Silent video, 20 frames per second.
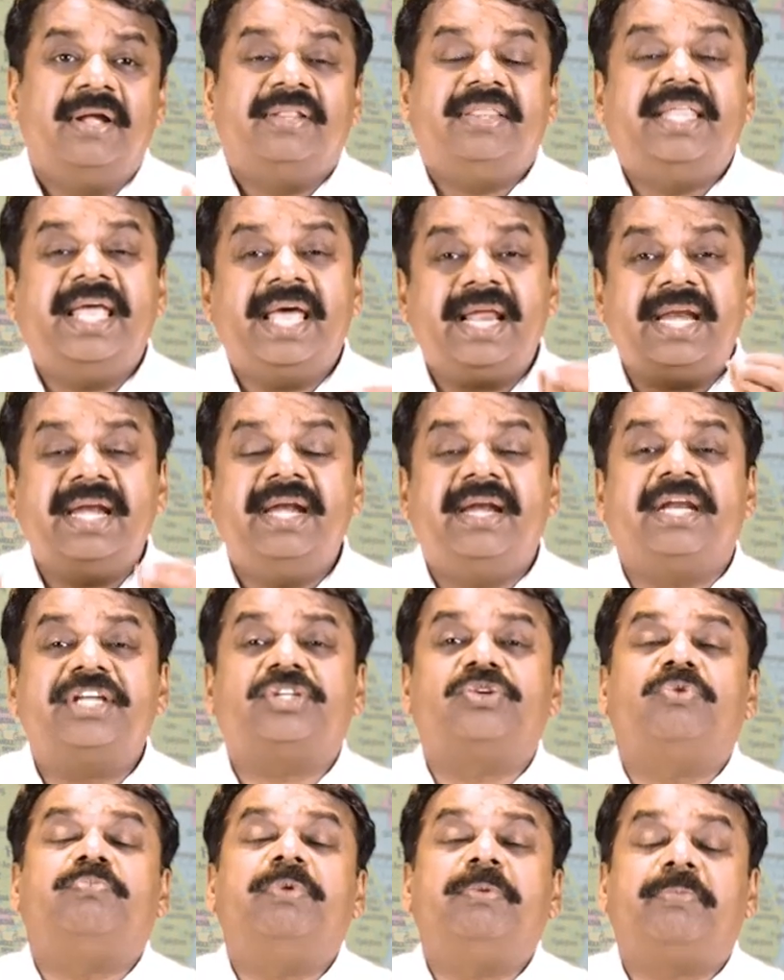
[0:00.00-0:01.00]
Their interests
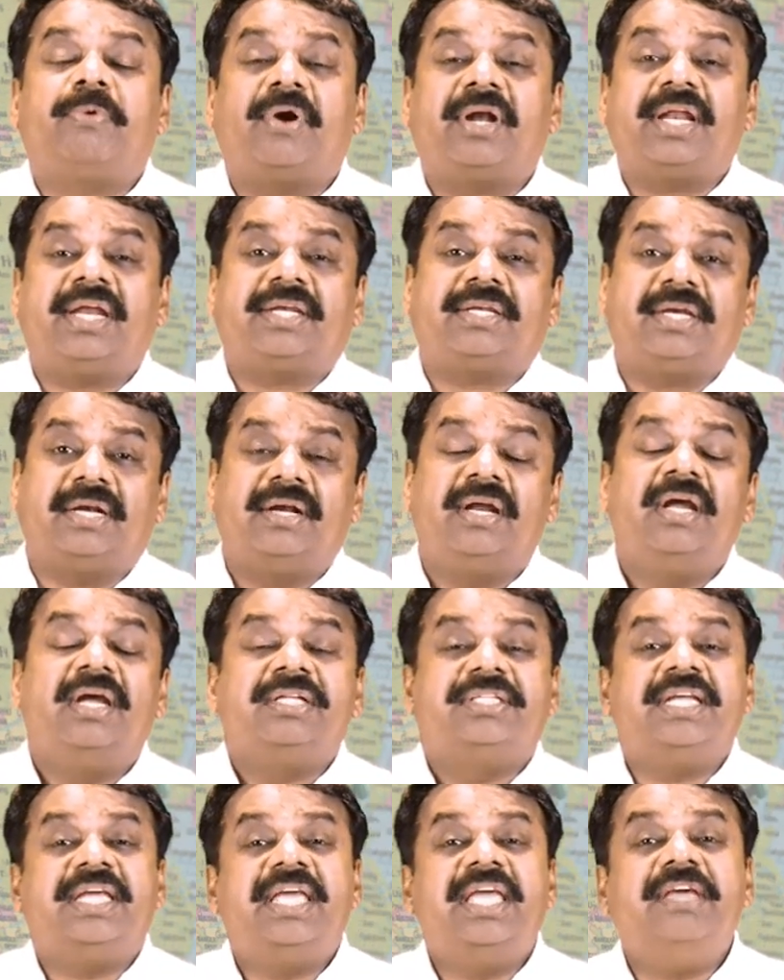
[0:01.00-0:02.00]
should be protected.
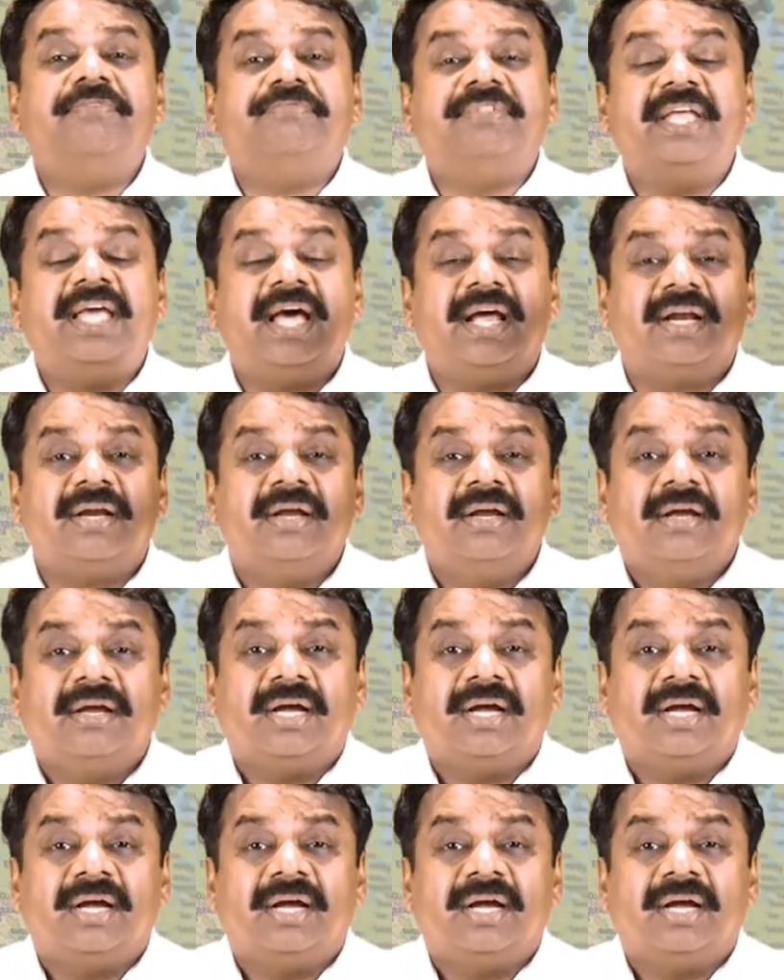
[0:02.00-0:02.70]
See, if they are